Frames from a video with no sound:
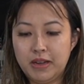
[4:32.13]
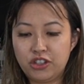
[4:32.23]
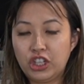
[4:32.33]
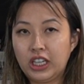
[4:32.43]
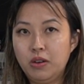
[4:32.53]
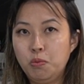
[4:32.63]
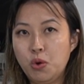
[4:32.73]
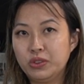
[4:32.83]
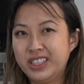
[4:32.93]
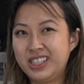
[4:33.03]
my chicken
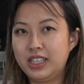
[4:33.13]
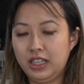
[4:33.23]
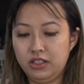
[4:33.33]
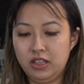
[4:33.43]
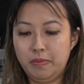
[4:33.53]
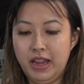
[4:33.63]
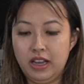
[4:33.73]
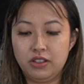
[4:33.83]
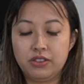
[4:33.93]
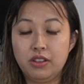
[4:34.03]
won't stick to the
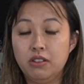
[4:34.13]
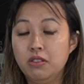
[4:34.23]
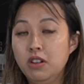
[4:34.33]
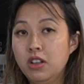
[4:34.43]
pan. So